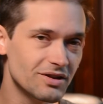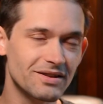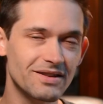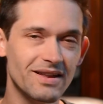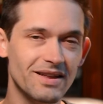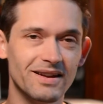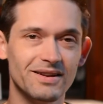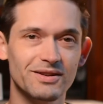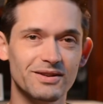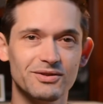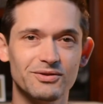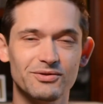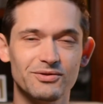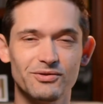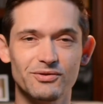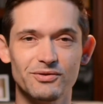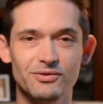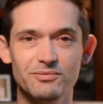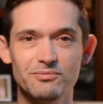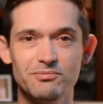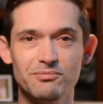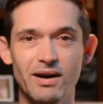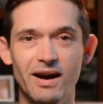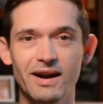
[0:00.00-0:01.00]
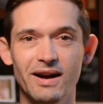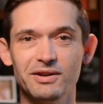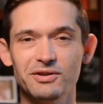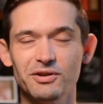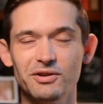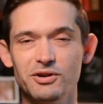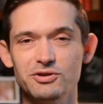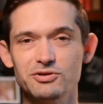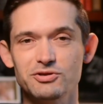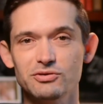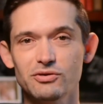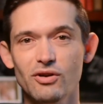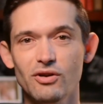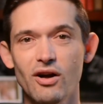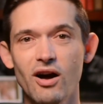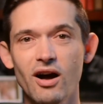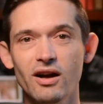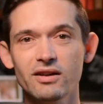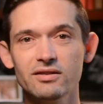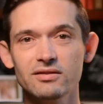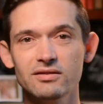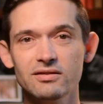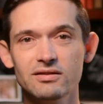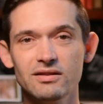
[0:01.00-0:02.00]
that is by and large
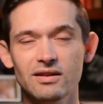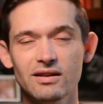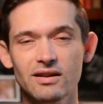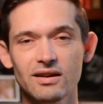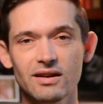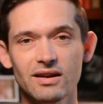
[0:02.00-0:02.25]
lost.